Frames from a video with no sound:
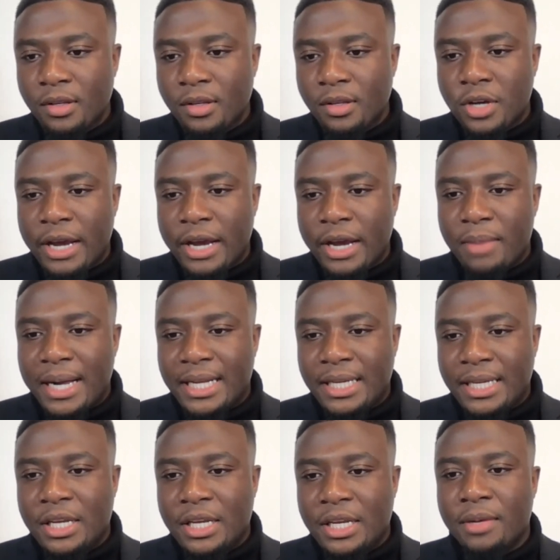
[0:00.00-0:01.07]
So everybody
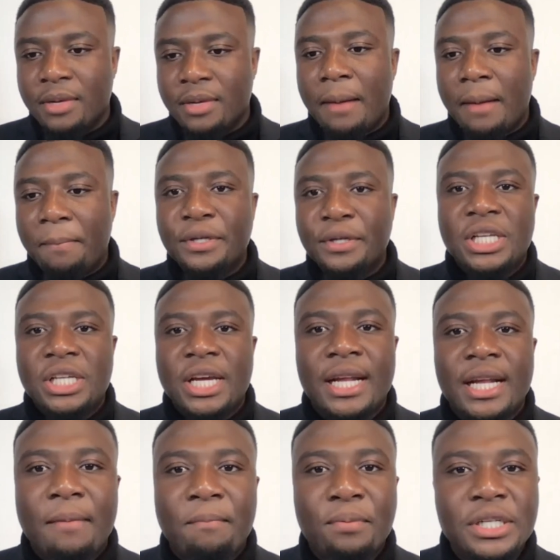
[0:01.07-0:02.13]
can hear me. I appreciate
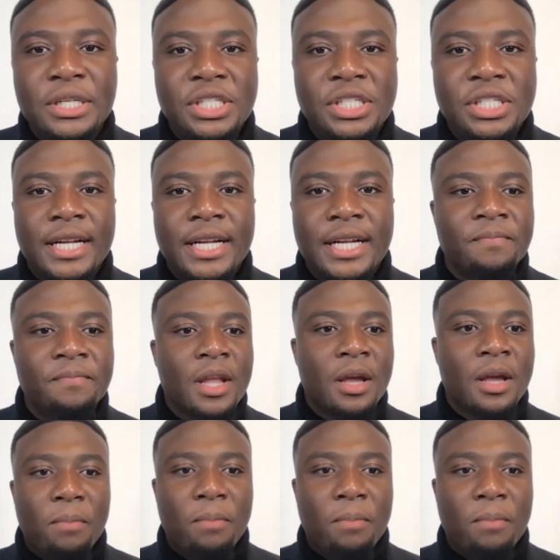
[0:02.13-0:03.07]
it. I appreciate it.